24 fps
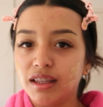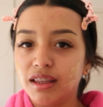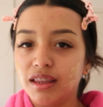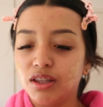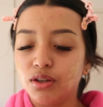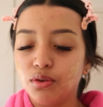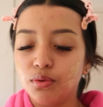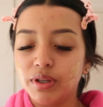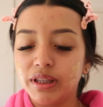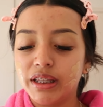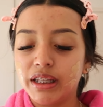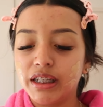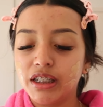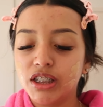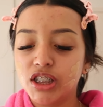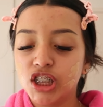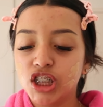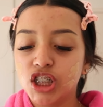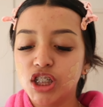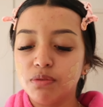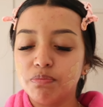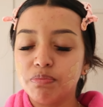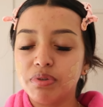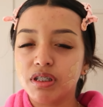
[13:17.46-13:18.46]
the
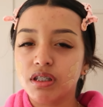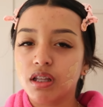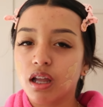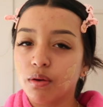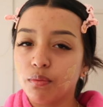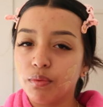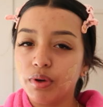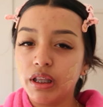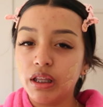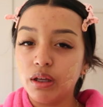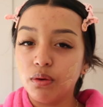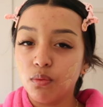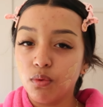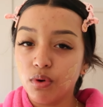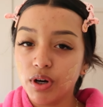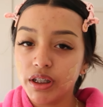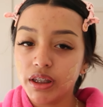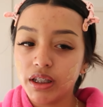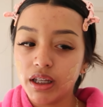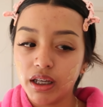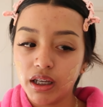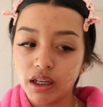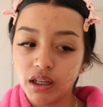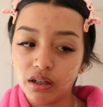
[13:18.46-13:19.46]
relationship is not really
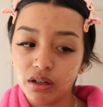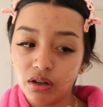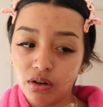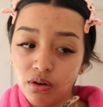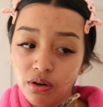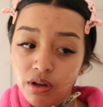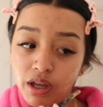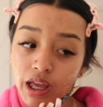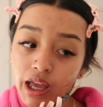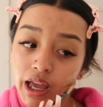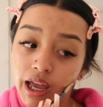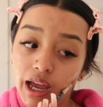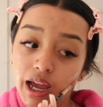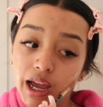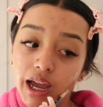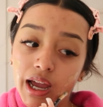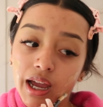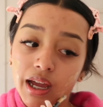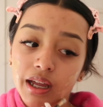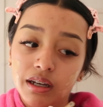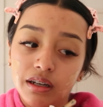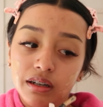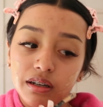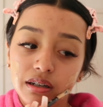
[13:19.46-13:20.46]
worth it, you know?
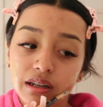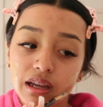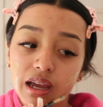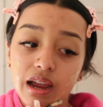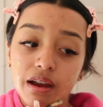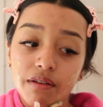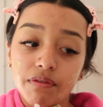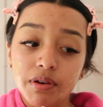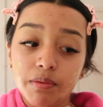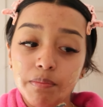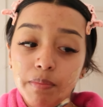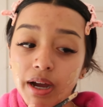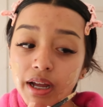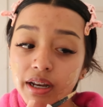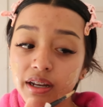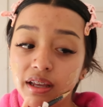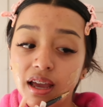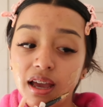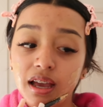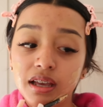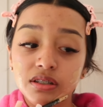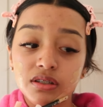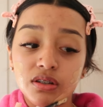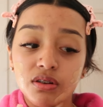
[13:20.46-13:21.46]
And everybody
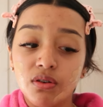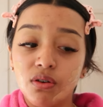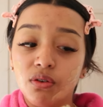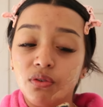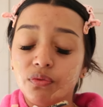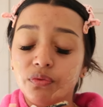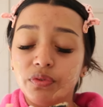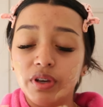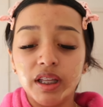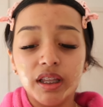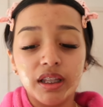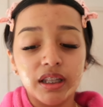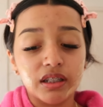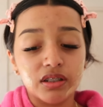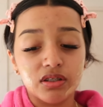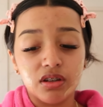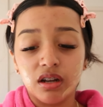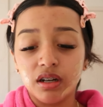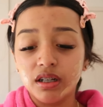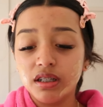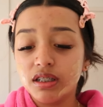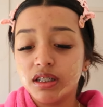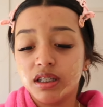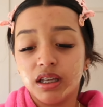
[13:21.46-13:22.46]
has their own feelings.
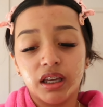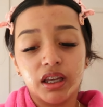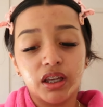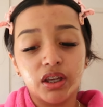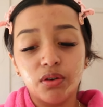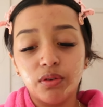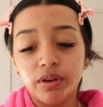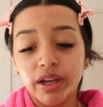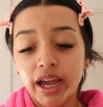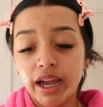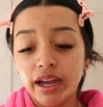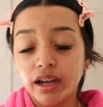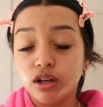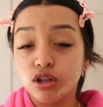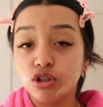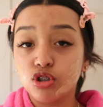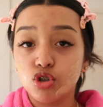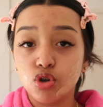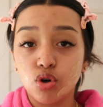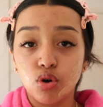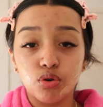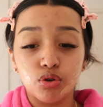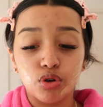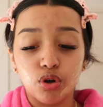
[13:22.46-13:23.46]
Honestly, you can't
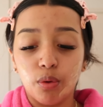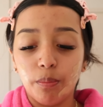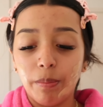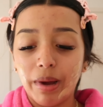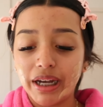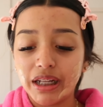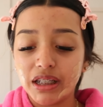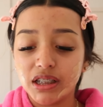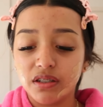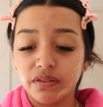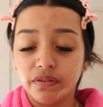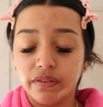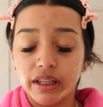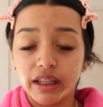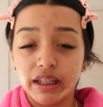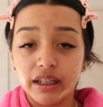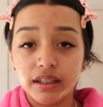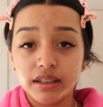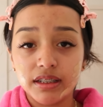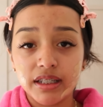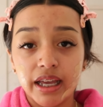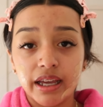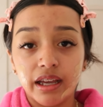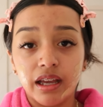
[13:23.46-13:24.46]
control nobody's
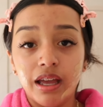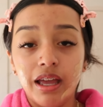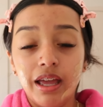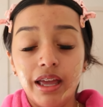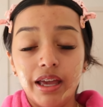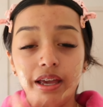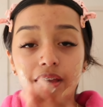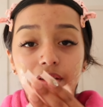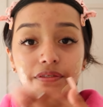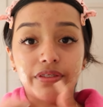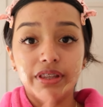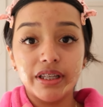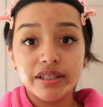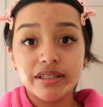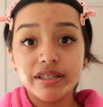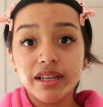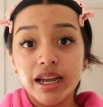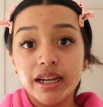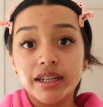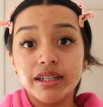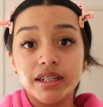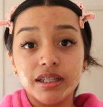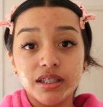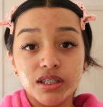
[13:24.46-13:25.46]
feelings. Like, if this
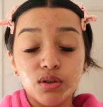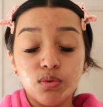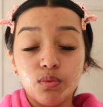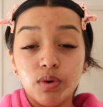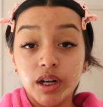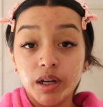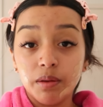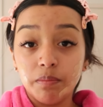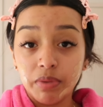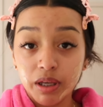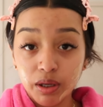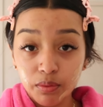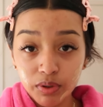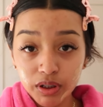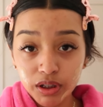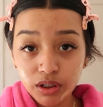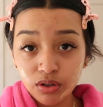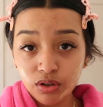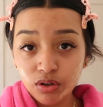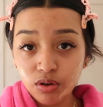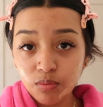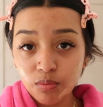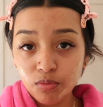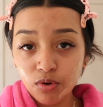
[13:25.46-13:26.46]
guy doesn't want to be with
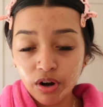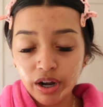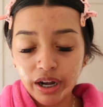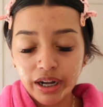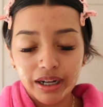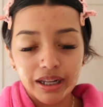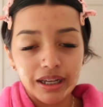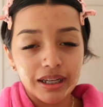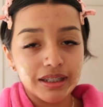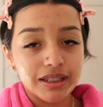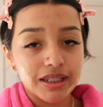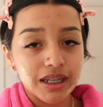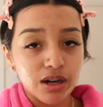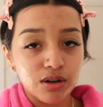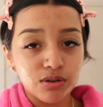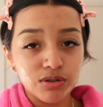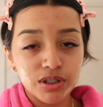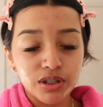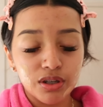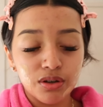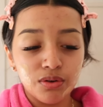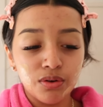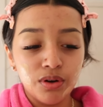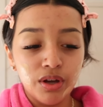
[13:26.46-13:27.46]
you no more and he
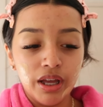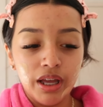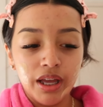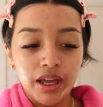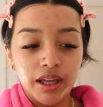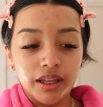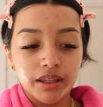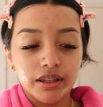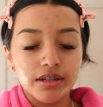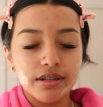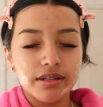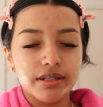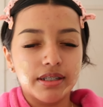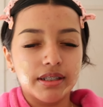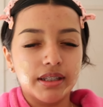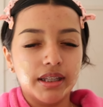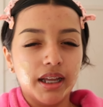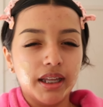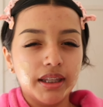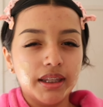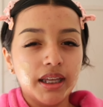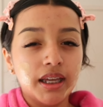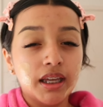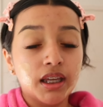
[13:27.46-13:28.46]
tells you, there's
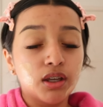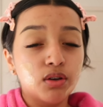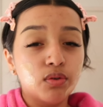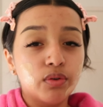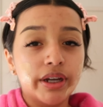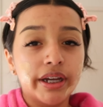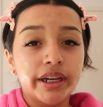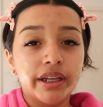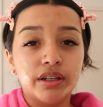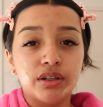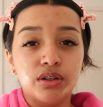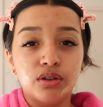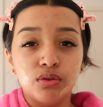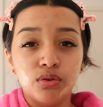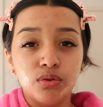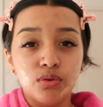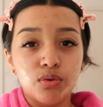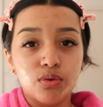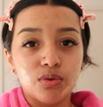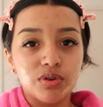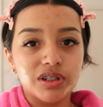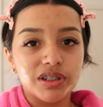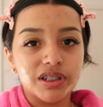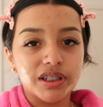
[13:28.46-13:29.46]
nothing you can do
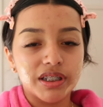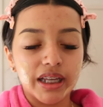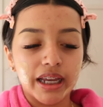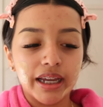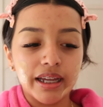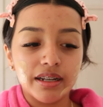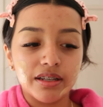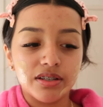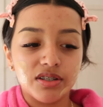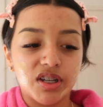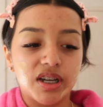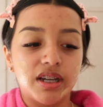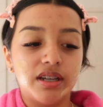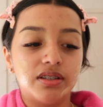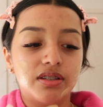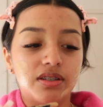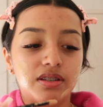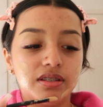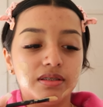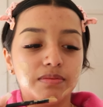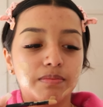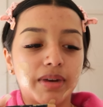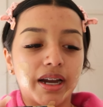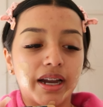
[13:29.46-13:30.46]
or say to change
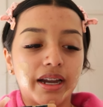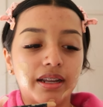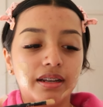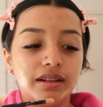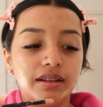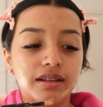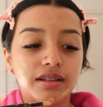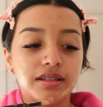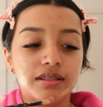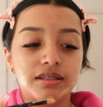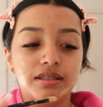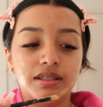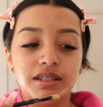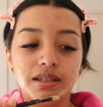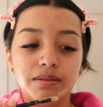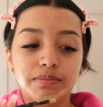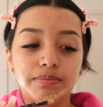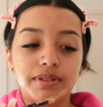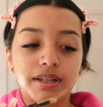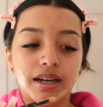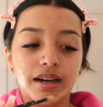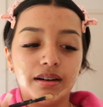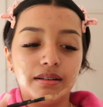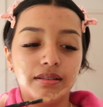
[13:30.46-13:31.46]
his mind, because
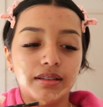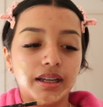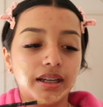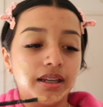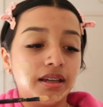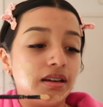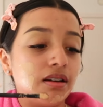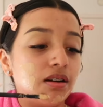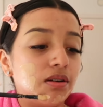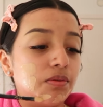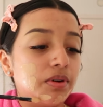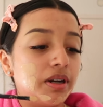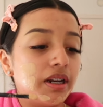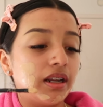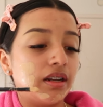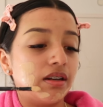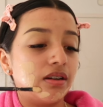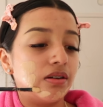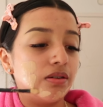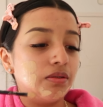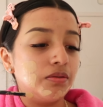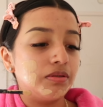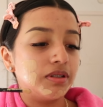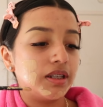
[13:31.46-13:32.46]
deep down, like, he already
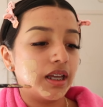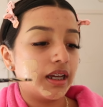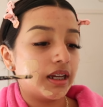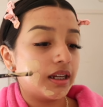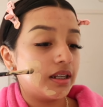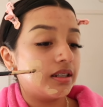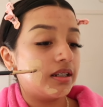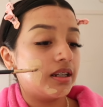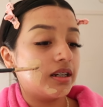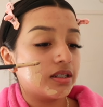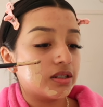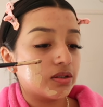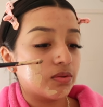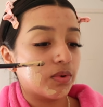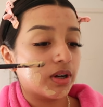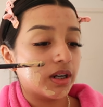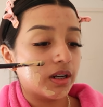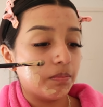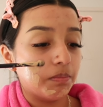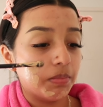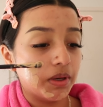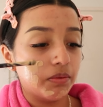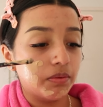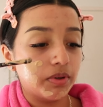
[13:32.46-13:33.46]
knows that he doesn't want
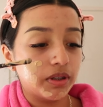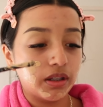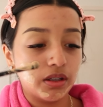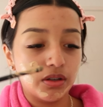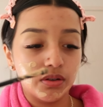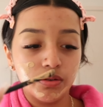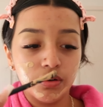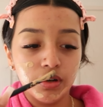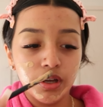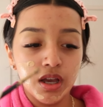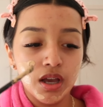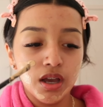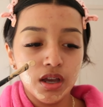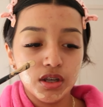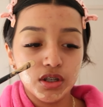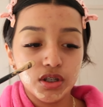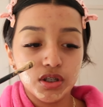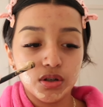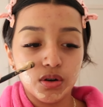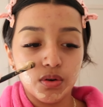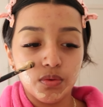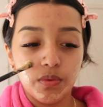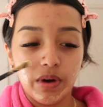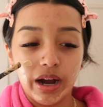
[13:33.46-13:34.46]
to be with you.
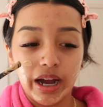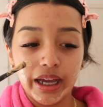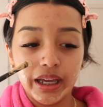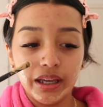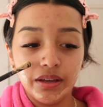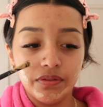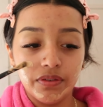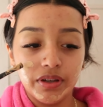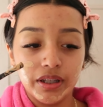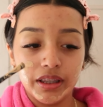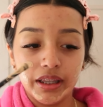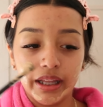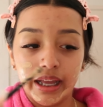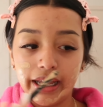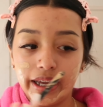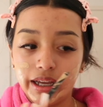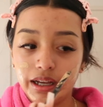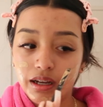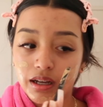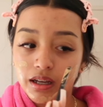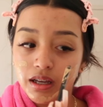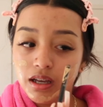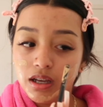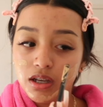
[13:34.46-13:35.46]
So why even,
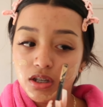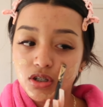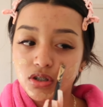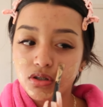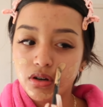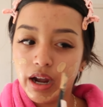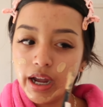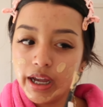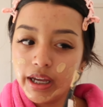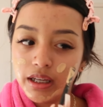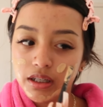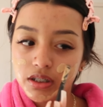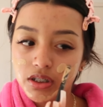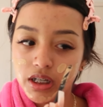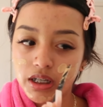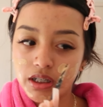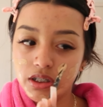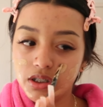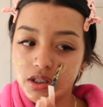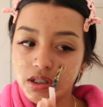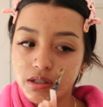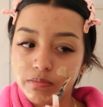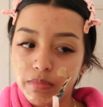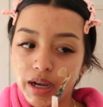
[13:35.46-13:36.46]
like, try and
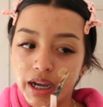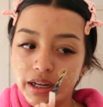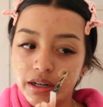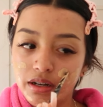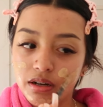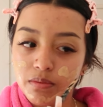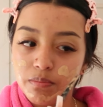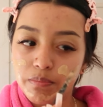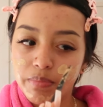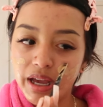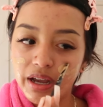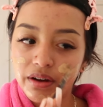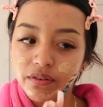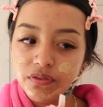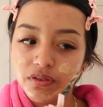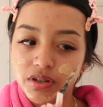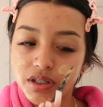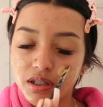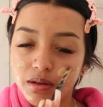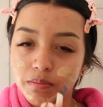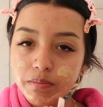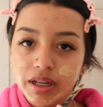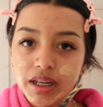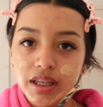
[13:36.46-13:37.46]
change his mind or beg for
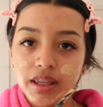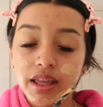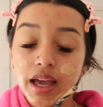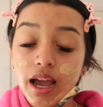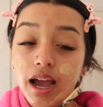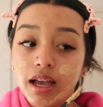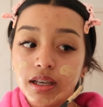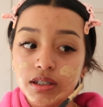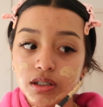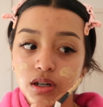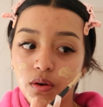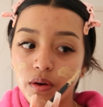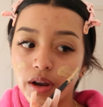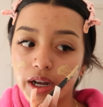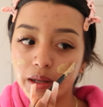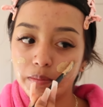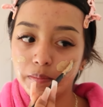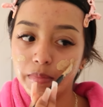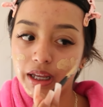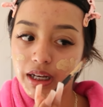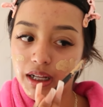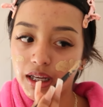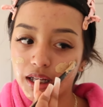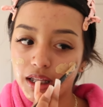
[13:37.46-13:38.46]
somebody that has already
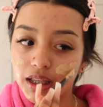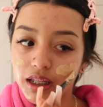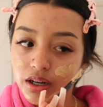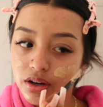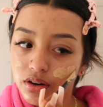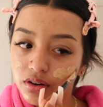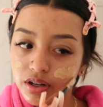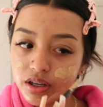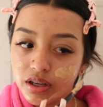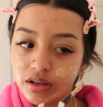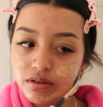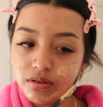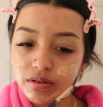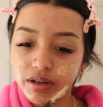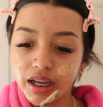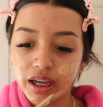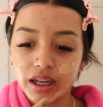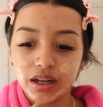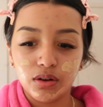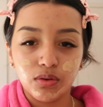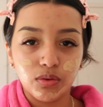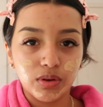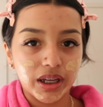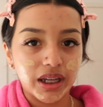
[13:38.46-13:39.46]
made it clear to you que
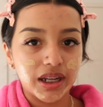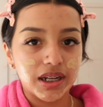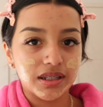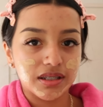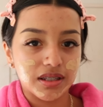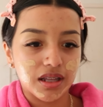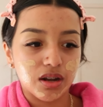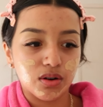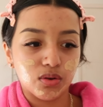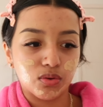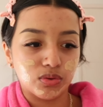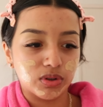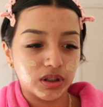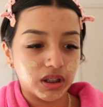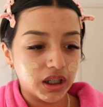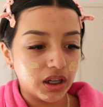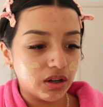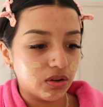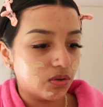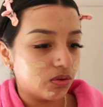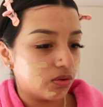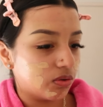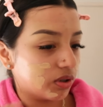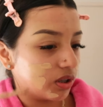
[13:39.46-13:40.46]
no quiere estar
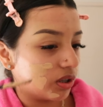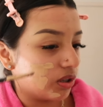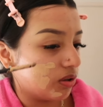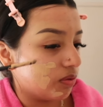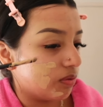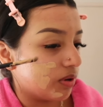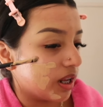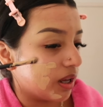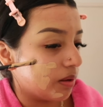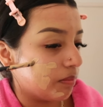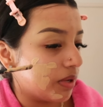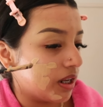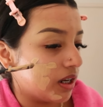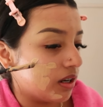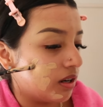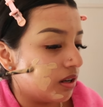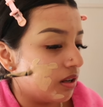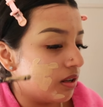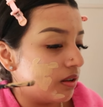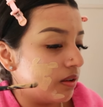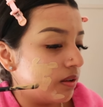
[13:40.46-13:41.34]
contigo? You know what I mean?